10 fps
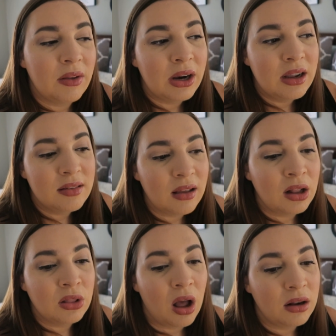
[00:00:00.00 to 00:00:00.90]
There is
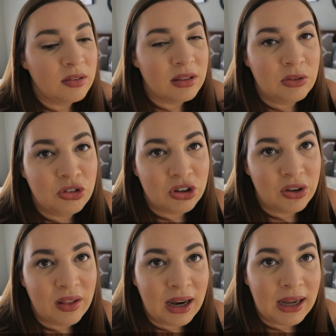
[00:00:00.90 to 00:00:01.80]
a long sleeve
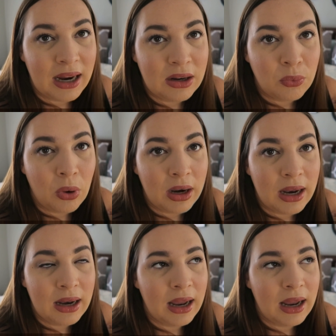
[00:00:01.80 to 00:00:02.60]
shirt that I kind of wanted.